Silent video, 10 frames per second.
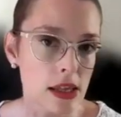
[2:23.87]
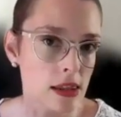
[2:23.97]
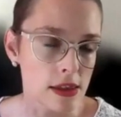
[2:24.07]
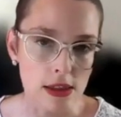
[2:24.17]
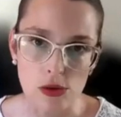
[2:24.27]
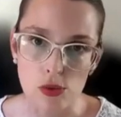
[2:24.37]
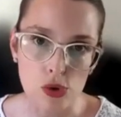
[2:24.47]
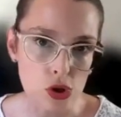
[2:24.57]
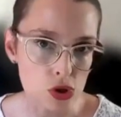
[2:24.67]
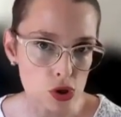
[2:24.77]
Anything that's
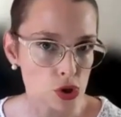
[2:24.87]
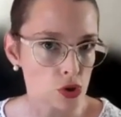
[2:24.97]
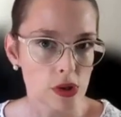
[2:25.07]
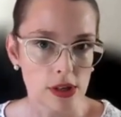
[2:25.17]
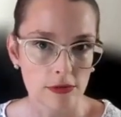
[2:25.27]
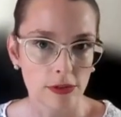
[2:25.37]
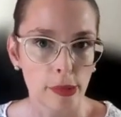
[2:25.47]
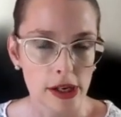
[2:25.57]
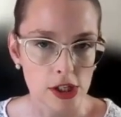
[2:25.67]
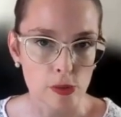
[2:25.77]
also to do with
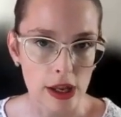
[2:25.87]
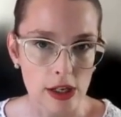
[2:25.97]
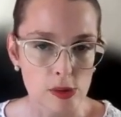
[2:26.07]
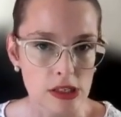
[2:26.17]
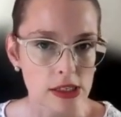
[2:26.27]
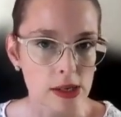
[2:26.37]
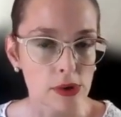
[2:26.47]
inflammation management.